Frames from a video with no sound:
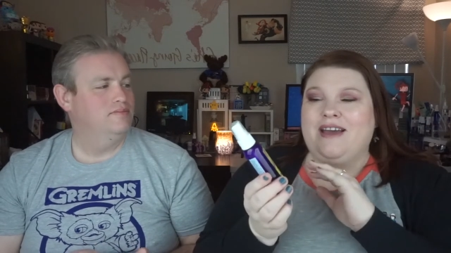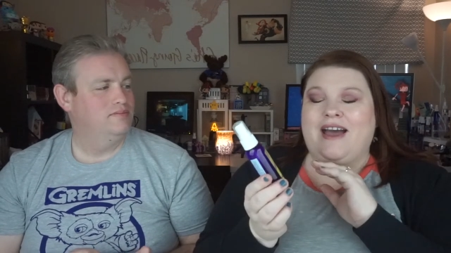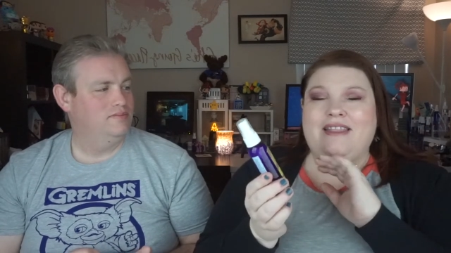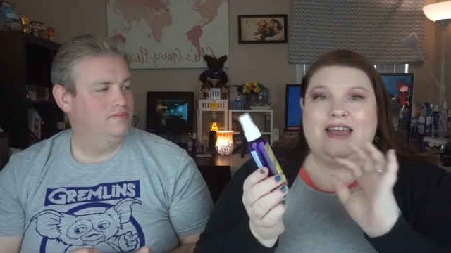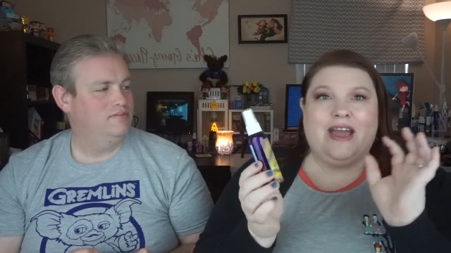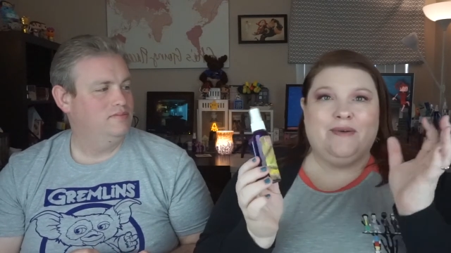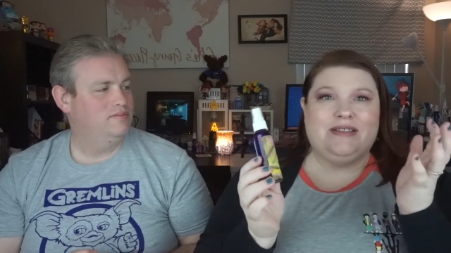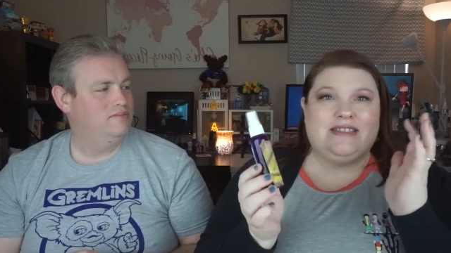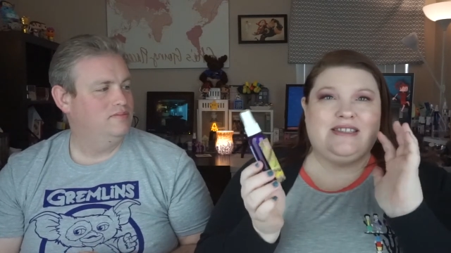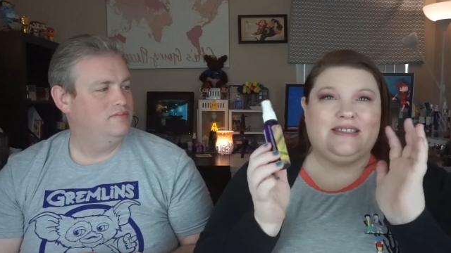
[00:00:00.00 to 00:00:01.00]
Speaker 1: I like how
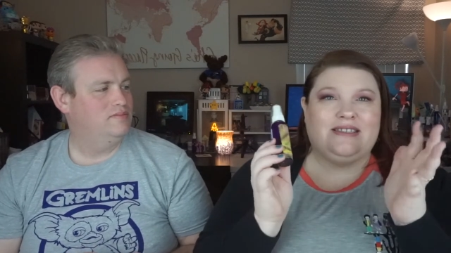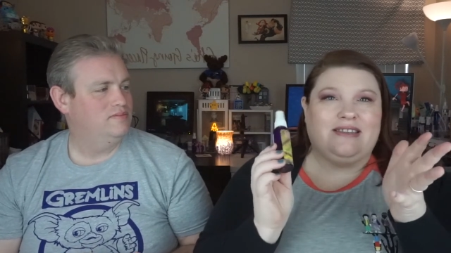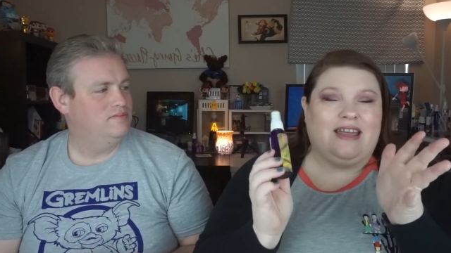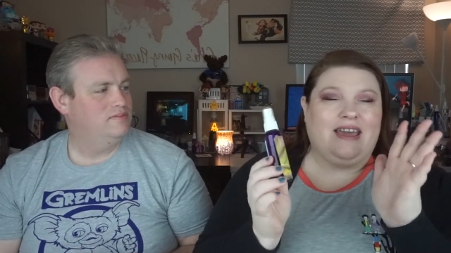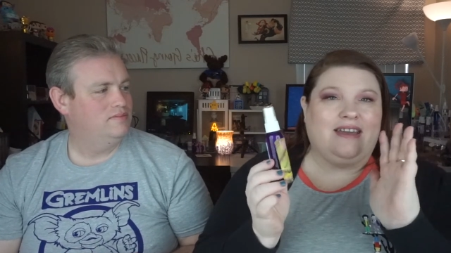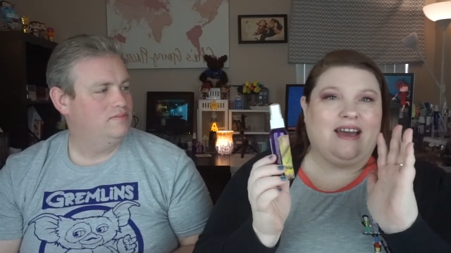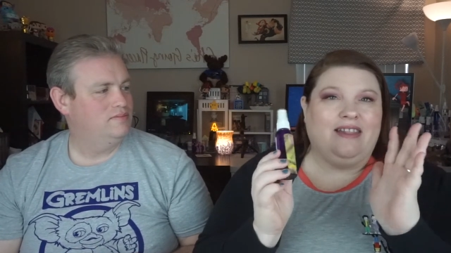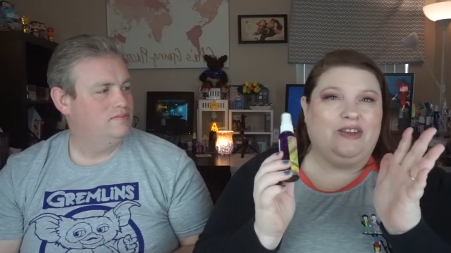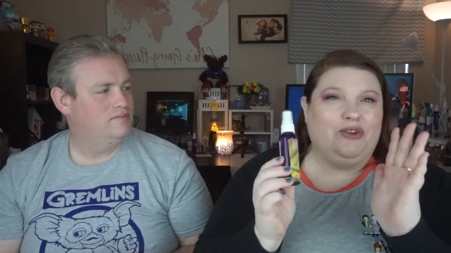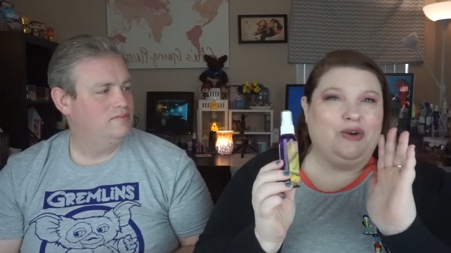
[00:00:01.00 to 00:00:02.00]
it's like a
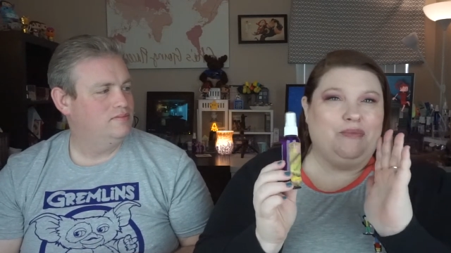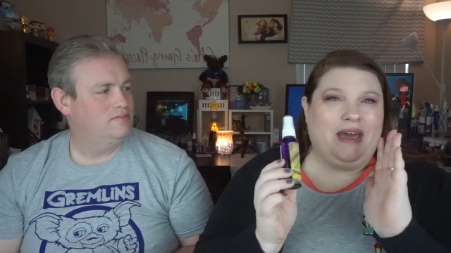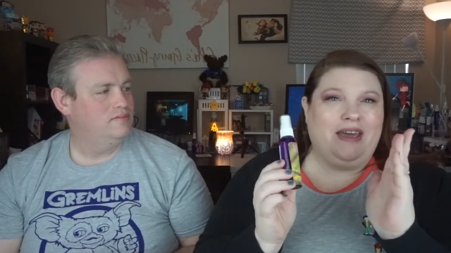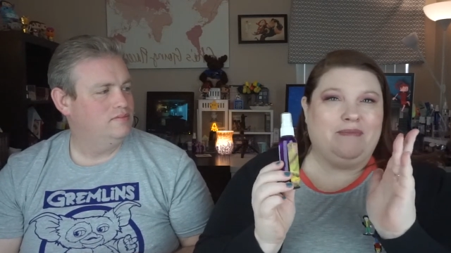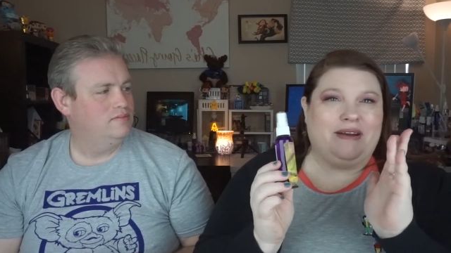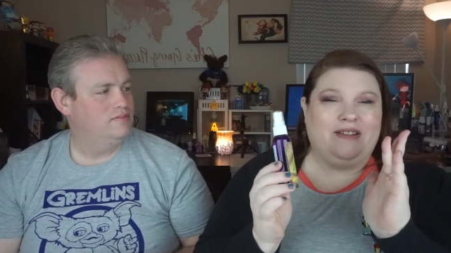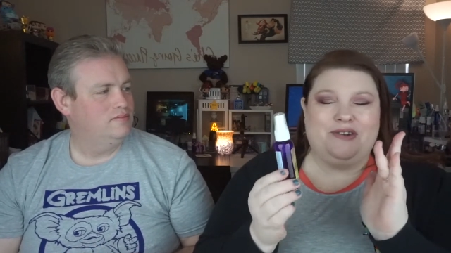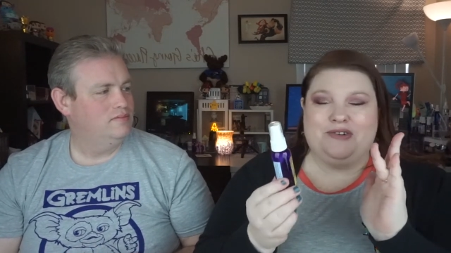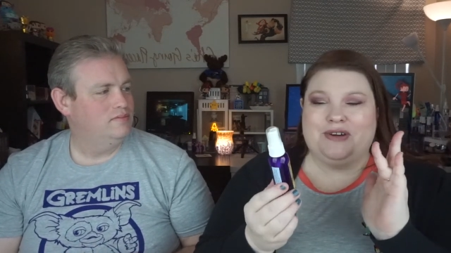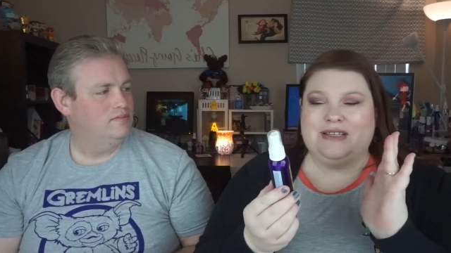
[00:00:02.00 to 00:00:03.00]
little opaque but a
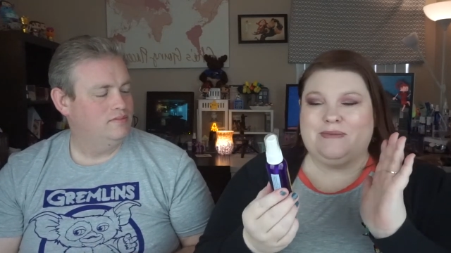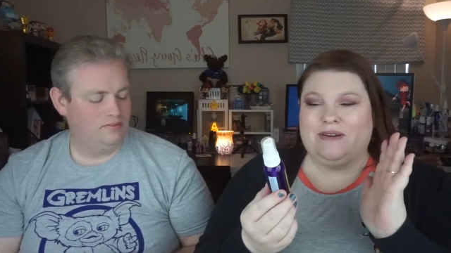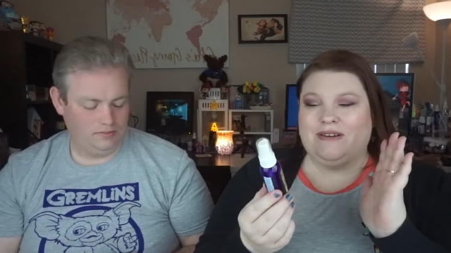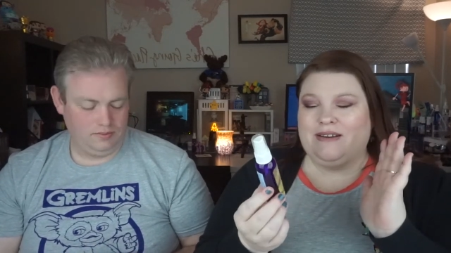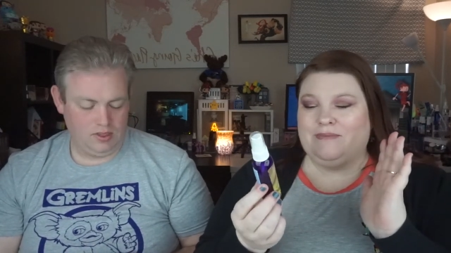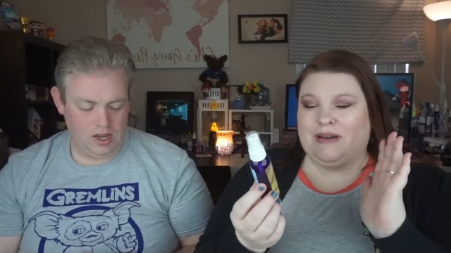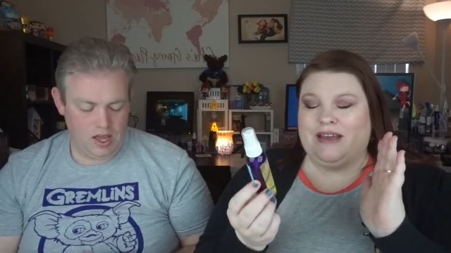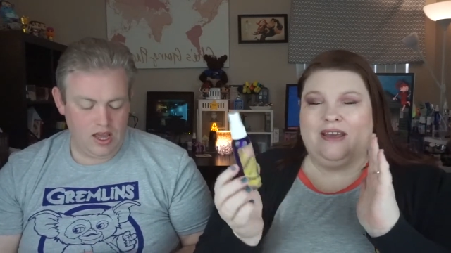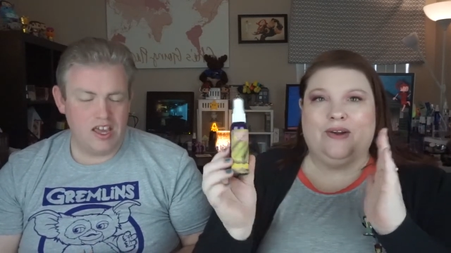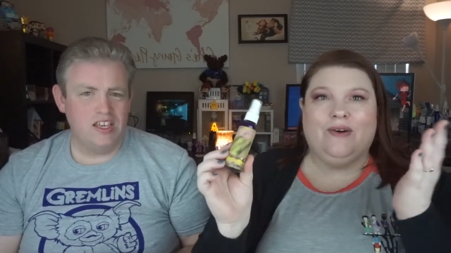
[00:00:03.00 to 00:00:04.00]
little transparent, but you know